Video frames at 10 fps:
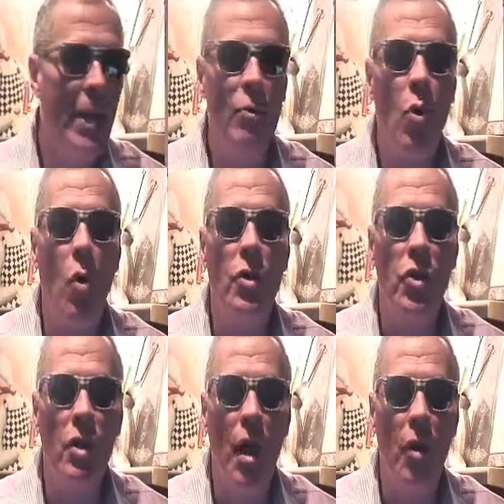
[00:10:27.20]
had some
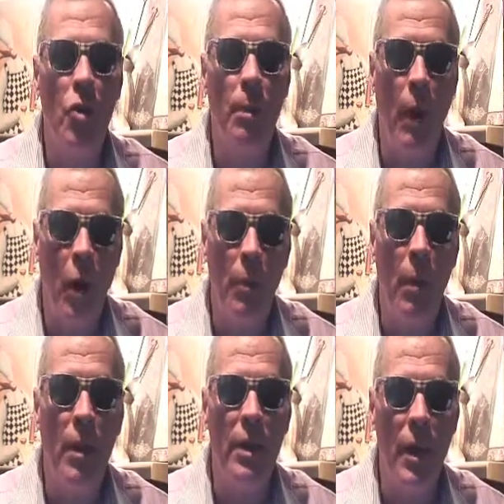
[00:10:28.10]
gorgeous colors,
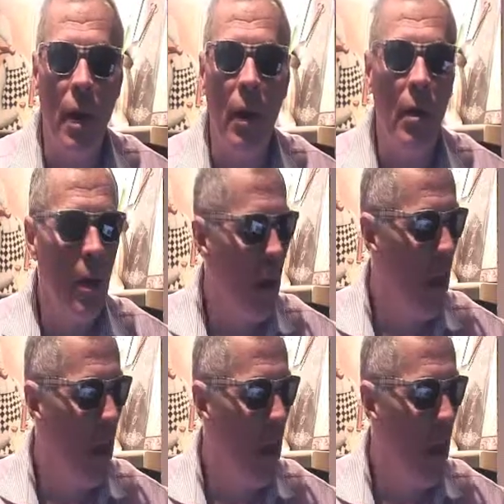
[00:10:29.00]
purple and yellow